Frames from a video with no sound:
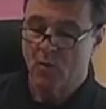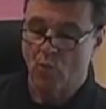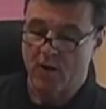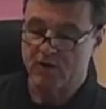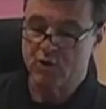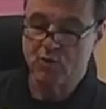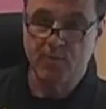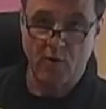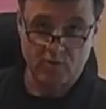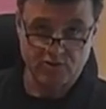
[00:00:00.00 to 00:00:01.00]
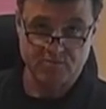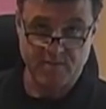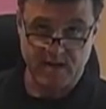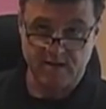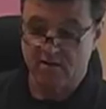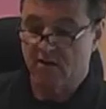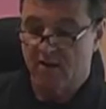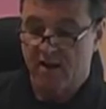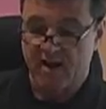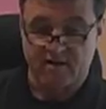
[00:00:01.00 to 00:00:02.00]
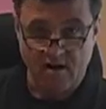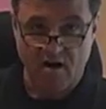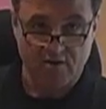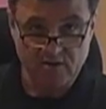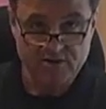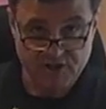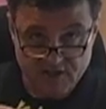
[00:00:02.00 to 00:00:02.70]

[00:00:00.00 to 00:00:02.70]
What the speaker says: Where two bones meet and cartilage